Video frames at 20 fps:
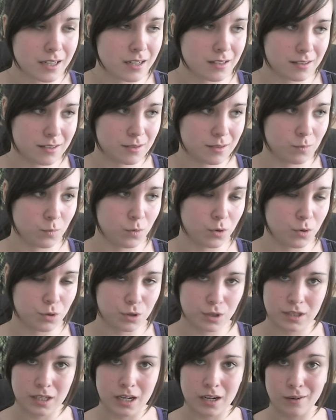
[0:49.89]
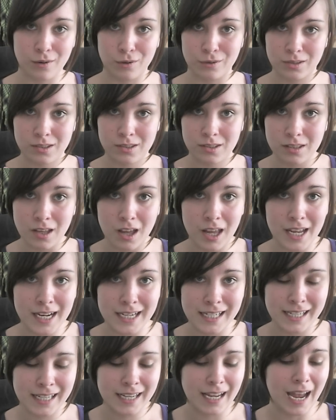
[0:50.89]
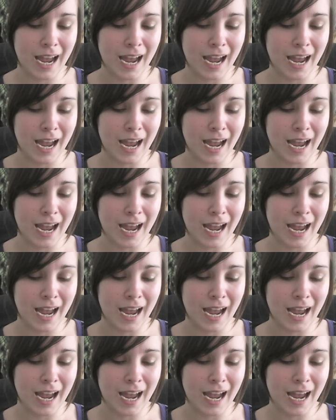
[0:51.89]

it's what's said alongside it,